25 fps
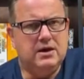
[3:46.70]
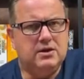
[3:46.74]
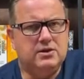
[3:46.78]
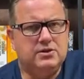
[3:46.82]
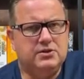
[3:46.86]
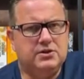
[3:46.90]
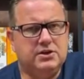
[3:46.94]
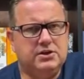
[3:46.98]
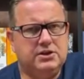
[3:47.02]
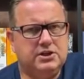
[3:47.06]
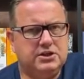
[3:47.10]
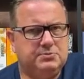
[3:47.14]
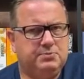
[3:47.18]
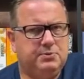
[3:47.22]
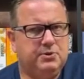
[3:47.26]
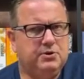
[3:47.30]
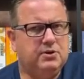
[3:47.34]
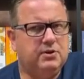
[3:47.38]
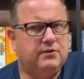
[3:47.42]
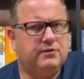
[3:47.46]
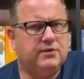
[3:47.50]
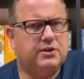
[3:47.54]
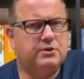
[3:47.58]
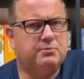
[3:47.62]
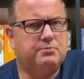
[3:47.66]
The dispute
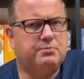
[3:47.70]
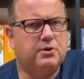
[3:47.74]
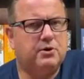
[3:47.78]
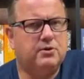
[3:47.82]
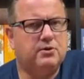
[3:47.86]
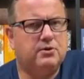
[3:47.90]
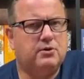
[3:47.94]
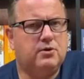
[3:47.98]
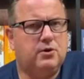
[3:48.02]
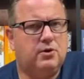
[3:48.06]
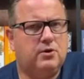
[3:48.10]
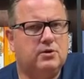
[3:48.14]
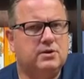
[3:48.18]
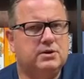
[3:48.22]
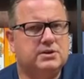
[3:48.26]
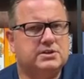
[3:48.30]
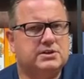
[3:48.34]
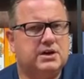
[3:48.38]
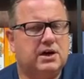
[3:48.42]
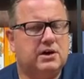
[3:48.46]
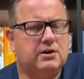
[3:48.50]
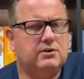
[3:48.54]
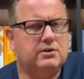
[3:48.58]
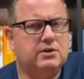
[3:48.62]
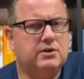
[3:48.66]
over the protocol is
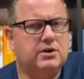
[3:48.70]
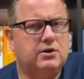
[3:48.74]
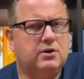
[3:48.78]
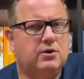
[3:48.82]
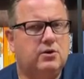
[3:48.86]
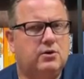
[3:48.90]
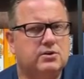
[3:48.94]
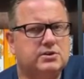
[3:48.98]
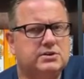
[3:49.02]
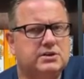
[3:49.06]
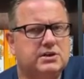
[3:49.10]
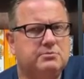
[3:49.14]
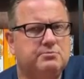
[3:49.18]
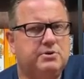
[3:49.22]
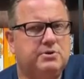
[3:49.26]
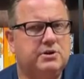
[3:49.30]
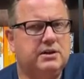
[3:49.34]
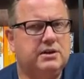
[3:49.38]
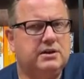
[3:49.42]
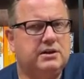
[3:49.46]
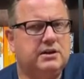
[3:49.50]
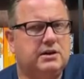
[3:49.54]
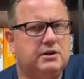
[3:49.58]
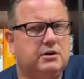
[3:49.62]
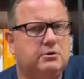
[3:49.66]
currently causing
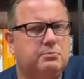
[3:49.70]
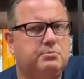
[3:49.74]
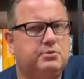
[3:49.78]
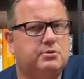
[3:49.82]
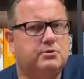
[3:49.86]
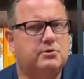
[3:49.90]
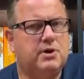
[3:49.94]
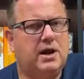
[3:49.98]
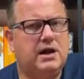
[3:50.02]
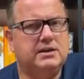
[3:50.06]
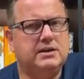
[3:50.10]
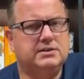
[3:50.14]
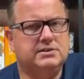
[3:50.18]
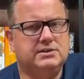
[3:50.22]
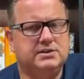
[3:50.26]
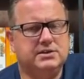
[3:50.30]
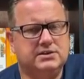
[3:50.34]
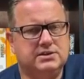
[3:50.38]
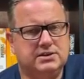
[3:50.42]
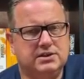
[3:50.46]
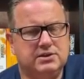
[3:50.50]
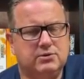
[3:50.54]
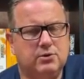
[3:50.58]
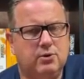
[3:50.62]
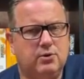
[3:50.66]
political paralysis
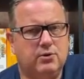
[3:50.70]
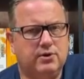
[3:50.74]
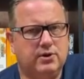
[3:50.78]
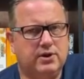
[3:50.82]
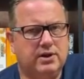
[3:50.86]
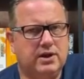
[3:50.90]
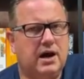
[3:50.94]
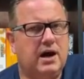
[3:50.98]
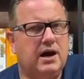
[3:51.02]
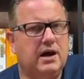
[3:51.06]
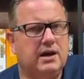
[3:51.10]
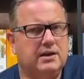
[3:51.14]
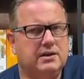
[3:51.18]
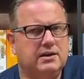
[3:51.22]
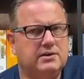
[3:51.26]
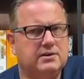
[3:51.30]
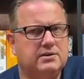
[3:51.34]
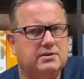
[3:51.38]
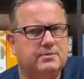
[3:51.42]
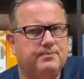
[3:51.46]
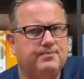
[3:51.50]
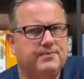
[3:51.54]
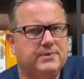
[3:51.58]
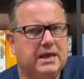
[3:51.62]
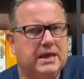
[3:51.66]
in Northern Ireland.
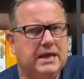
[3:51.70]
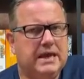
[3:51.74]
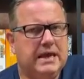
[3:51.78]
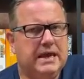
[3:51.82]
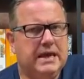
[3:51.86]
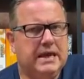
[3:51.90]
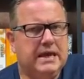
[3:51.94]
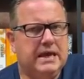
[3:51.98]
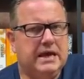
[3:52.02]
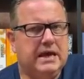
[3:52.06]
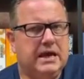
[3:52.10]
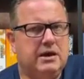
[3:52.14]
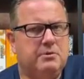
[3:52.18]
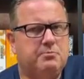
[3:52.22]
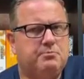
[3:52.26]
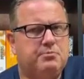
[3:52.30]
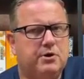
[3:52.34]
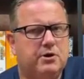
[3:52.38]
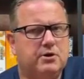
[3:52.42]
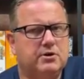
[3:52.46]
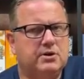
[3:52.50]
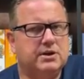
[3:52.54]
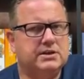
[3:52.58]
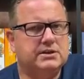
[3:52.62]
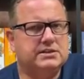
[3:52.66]
In
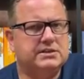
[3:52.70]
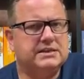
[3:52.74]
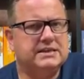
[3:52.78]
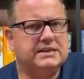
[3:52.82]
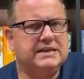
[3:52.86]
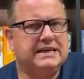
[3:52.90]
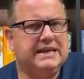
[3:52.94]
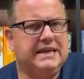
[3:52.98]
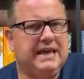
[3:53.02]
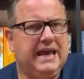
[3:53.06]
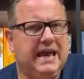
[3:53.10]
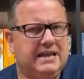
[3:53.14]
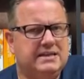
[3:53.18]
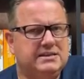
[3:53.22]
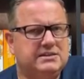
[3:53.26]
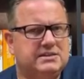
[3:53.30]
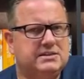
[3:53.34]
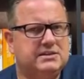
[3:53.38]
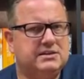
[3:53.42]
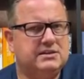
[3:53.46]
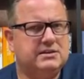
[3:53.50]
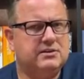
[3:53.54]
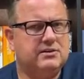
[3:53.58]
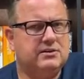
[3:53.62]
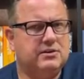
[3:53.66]
protest
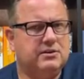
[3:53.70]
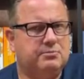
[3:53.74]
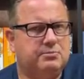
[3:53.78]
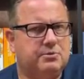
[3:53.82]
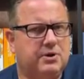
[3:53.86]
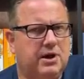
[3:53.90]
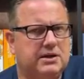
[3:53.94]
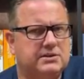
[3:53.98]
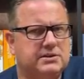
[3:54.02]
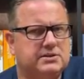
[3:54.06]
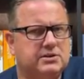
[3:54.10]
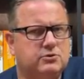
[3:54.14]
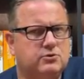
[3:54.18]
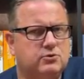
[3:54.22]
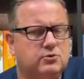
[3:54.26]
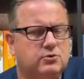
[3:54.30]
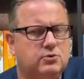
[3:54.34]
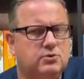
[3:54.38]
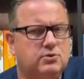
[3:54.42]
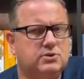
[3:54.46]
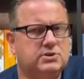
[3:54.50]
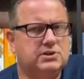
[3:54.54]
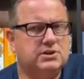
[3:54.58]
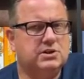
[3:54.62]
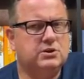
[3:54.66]
against the Brexit
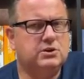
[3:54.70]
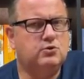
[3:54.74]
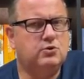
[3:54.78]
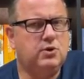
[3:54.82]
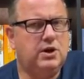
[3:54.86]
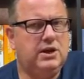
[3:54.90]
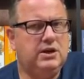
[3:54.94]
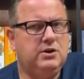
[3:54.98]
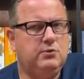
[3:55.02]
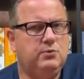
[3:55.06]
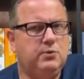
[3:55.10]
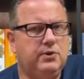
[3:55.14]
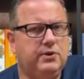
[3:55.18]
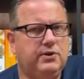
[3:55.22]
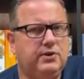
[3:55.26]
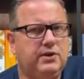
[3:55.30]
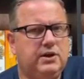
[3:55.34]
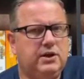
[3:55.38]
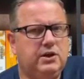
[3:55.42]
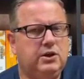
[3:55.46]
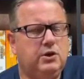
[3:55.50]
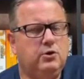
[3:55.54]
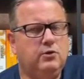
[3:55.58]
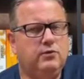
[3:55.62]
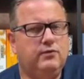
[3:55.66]
rules agreed with the E
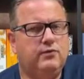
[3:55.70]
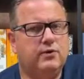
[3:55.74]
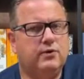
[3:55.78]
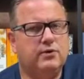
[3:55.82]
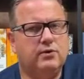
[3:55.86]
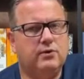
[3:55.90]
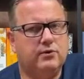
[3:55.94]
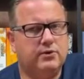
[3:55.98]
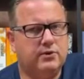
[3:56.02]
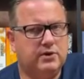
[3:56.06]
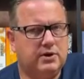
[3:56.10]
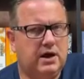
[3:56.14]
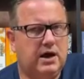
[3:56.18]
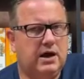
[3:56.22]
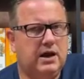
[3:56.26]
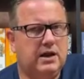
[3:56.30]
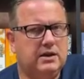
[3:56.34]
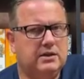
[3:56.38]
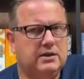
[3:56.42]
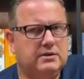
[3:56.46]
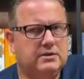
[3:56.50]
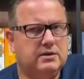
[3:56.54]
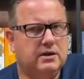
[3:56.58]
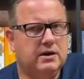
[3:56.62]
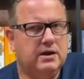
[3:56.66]
U for Northern
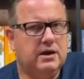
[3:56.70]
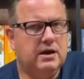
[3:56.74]
Ireland,